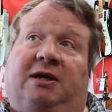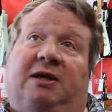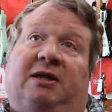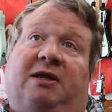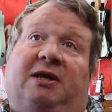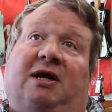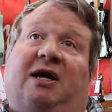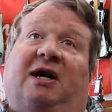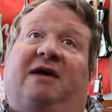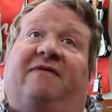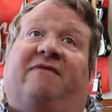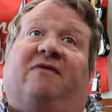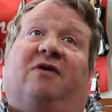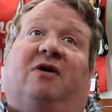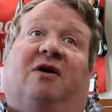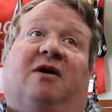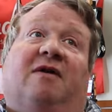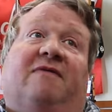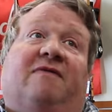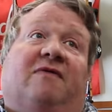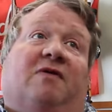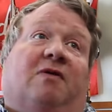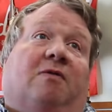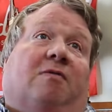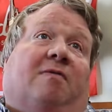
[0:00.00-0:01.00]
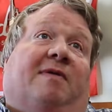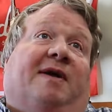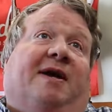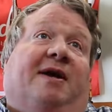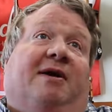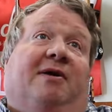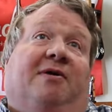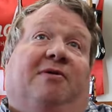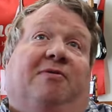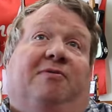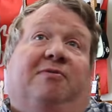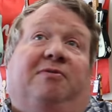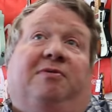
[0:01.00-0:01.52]
to dive off
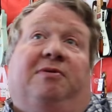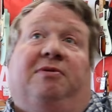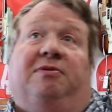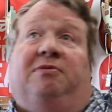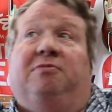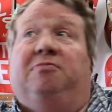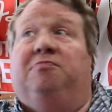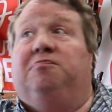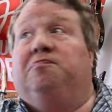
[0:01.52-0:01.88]
around.